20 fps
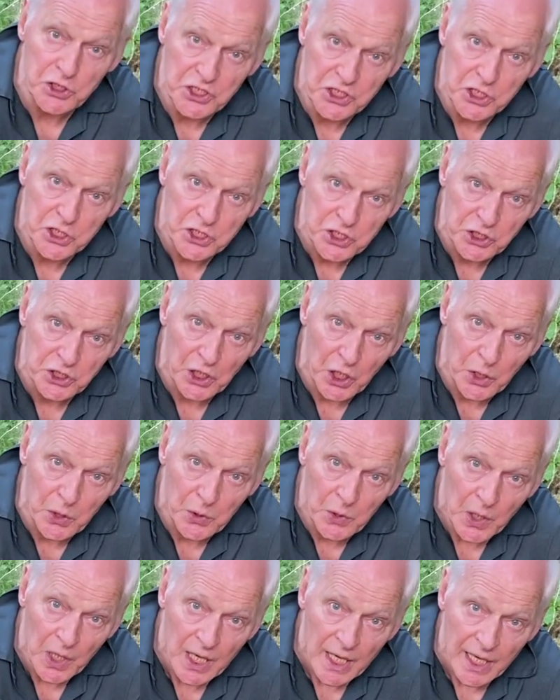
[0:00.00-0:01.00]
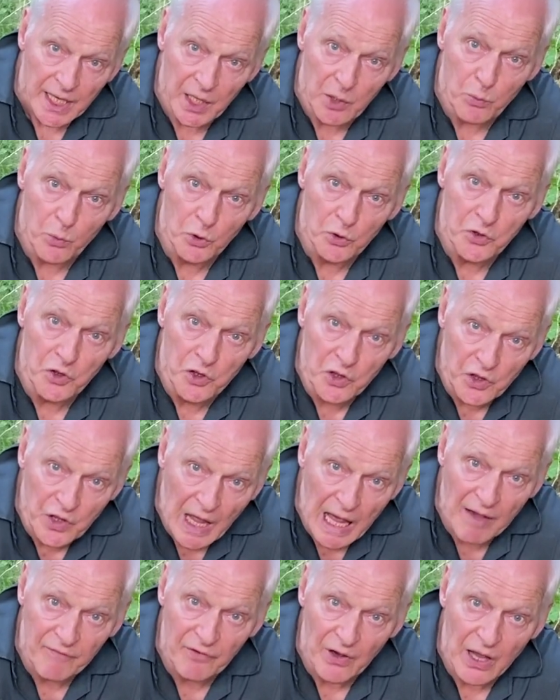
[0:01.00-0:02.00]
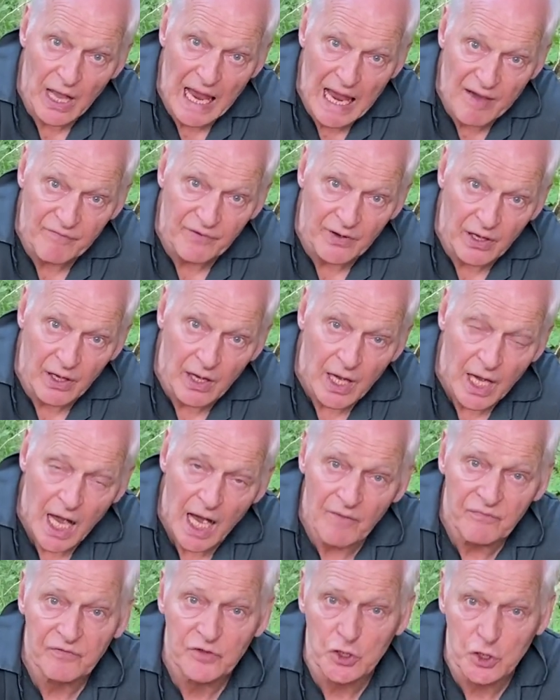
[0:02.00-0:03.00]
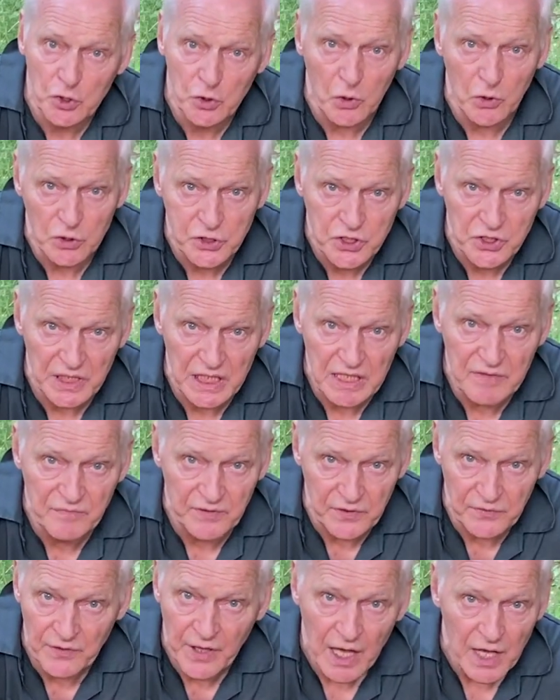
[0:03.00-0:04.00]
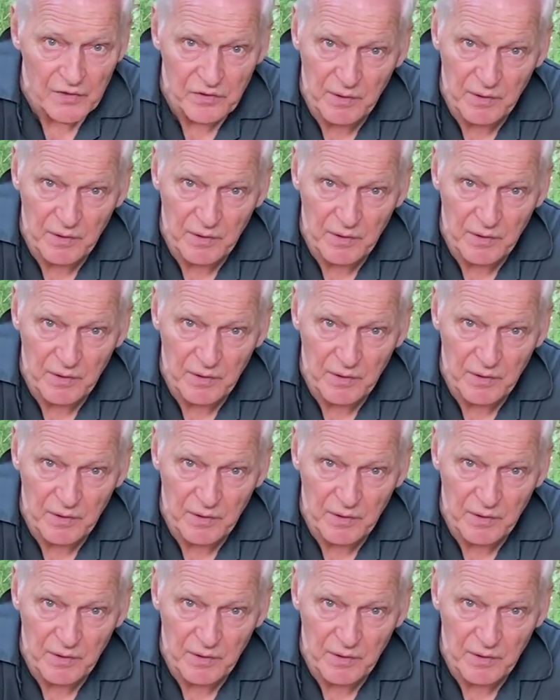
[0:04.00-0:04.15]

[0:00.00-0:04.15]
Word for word: years ago, it would never ever have crossed even